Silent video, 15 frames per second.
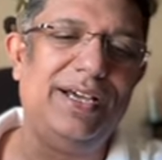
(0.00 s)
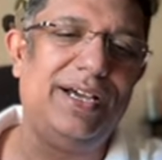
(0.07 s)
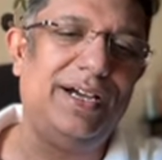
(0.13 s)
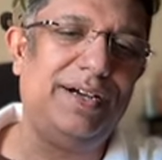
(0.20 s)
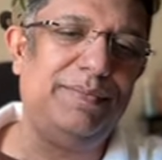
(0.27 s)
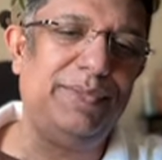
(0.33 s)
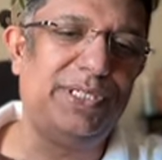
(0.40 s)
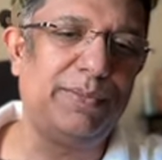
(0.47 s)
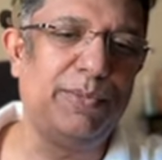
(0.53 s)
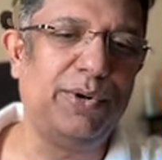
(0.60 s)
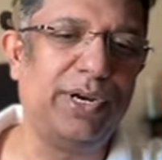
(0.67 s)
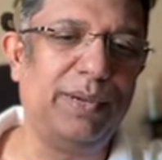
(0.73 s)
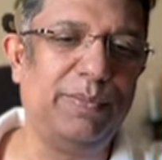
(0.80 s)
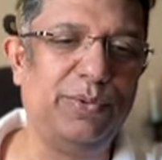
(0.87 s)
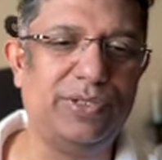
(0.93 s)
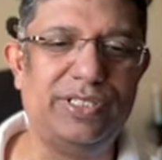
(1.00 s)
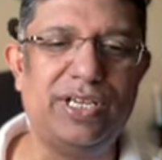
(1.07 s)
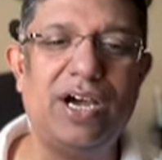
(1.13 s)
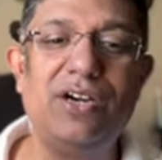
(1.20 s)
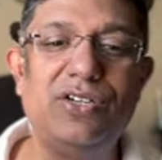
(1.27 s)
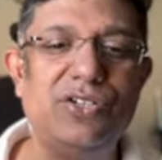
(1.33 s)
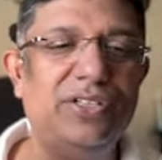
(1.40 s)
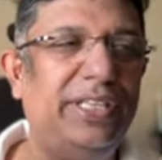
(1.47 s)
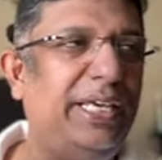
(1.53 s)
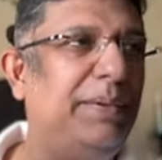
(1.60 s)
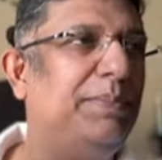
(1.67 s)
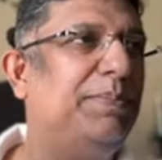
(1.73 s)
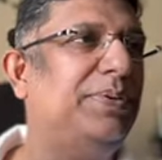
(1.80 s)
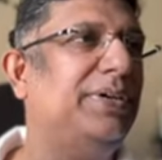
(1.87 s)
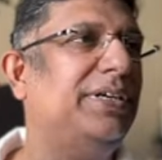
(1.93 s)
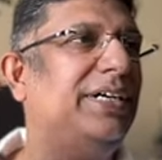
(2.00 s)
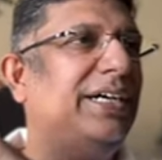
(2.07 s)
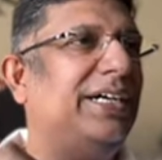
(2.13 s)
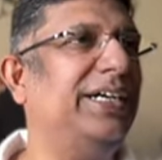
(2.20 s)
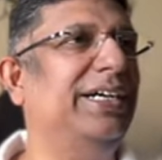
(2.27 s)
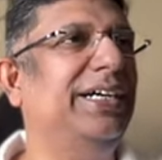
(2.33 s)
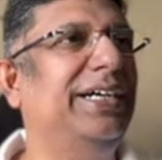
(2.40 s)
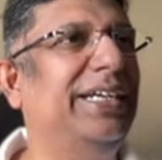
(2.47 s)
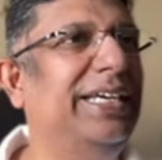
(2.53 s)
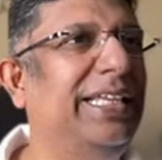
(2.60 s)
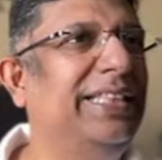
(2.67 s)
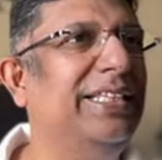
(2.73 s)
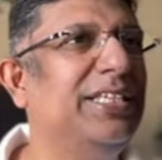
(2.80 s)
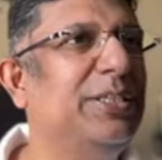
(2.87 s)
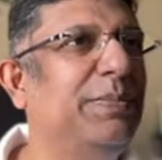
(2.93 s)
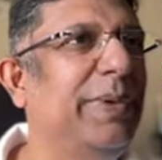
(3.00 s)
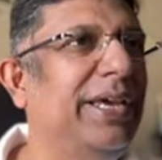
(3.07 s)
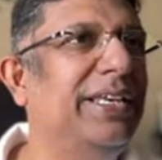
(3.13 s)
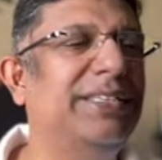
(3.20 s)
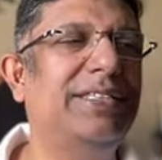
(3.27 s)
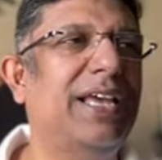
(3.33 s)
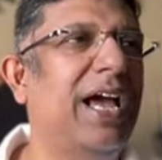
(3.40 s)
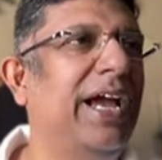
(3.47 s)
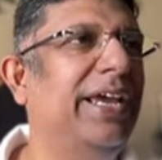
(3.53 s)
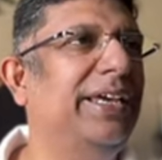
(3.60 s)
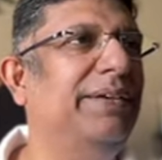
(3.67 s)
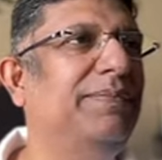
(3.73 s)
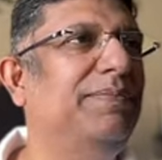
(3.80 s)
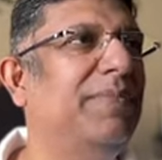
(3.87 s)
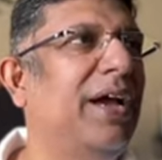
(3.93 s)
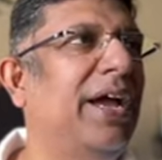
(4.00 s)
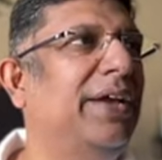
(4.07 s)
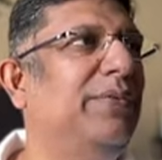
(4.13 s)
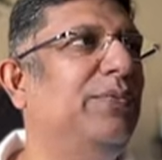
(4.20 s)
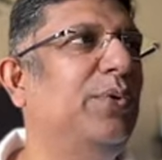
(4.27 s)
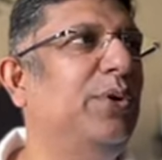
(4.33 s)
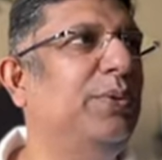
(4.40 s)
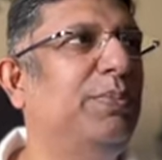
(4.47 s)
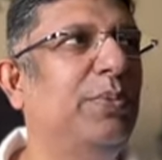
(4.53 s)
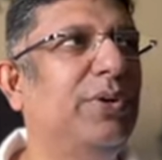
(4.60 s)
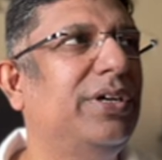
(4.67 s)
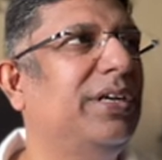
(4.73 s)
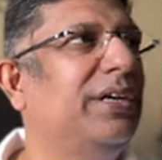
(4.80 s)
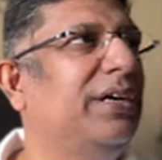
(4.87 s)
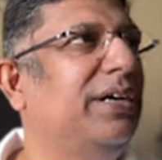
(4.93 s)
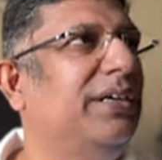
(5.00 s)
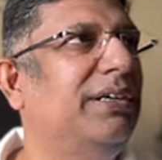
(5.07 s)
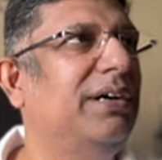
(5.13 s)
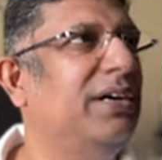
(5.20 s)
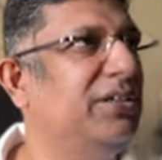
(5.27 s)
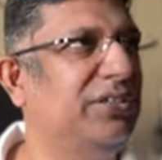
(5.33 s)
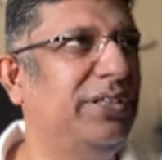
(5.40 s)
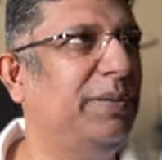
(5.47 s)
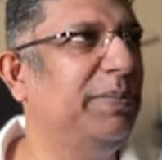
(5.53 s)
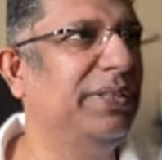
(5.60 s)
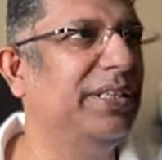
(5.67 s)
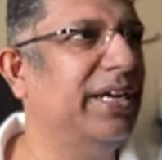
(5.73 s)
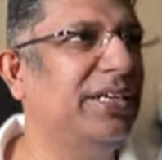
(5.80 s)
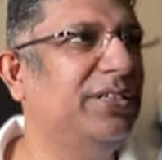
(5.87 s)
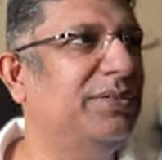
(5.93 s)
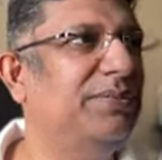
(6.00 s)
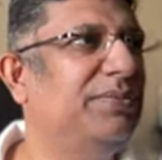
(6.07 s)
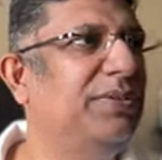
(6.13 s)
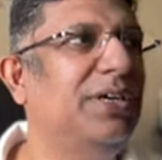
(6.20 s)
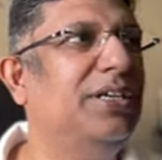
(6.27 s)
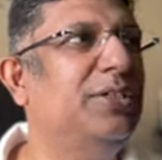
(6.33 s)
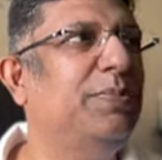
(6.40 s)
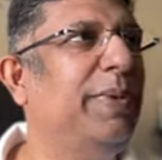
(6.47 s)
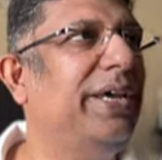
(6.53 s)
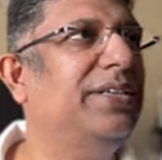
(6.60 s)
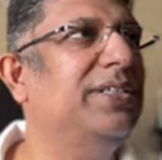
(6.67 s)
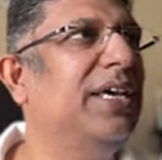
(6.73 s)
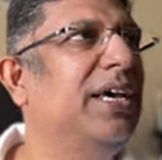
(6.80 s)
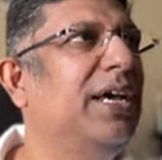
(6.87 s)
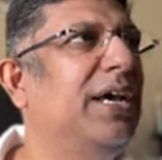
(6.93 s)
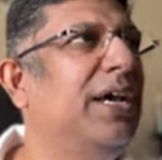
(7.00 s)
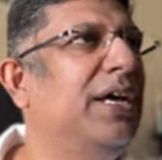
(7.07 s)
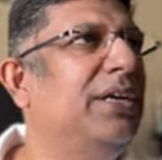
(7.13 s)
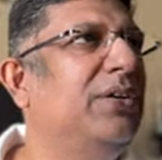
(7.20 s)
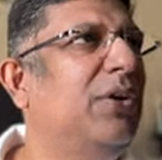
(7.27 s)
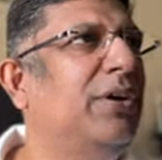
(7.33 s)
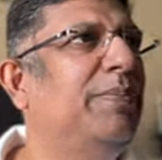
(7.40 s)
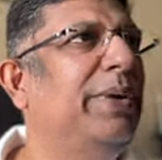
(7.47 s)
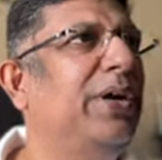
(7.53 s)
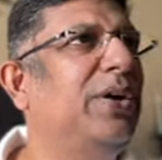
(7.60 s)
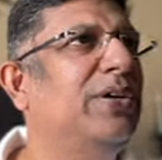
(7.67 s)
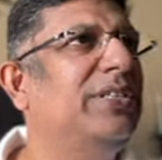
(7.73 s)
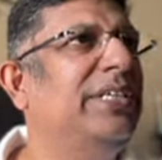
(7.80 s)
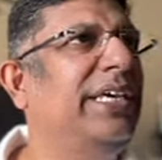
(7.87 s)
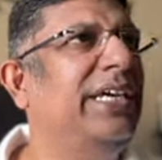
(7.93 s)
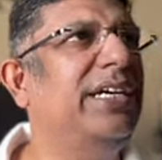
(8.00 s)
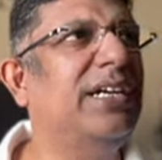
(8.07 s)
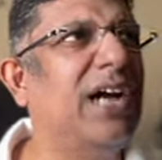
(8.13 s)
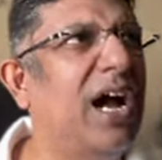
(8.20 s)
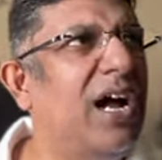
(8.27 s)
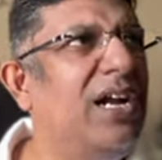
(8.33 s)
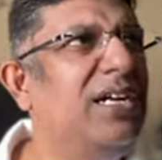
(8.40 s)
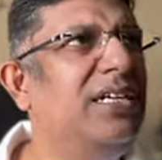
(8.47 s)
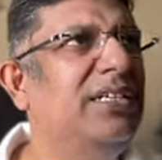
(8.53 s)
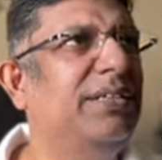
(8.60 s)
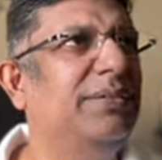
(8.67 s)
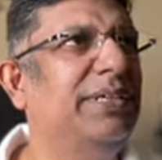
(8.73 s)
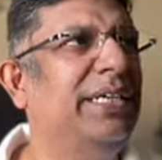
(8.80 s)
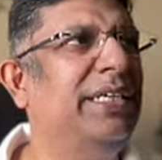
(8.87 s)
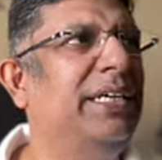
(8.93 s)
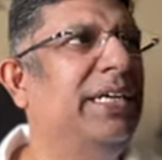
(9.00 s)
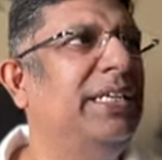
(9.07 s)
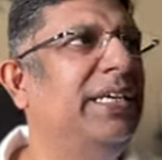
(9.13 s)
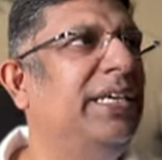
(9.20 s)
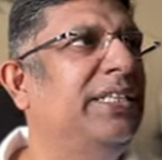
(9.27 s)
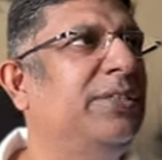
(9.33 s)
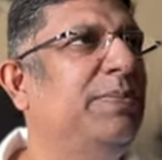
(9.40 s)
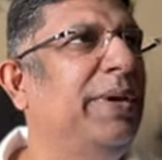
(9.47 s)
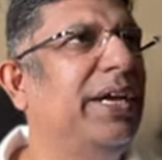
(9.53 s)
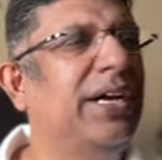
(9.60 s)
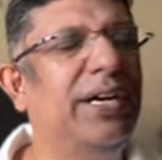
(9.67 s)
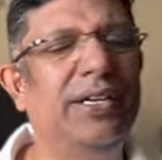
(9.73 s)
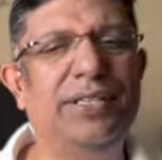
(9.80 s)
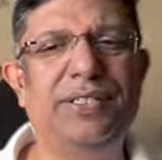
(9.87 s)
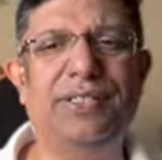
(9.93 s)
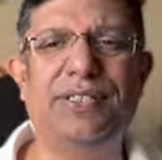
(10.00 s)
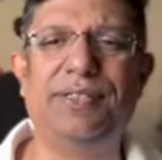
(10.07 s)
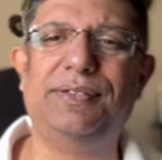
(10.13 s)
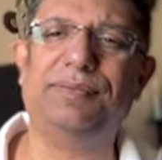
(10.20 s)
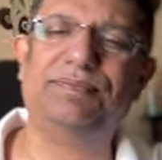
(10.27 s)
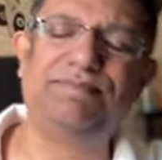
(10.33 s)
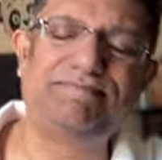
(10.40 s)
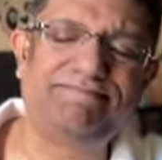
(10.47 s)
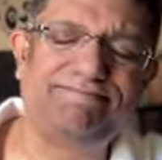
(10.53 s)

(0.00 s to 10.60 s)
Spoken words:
Mr. Bhogle puts Arshdeep in the space. I wouldn't put Arshdeep in that space. Not because he can't, it's because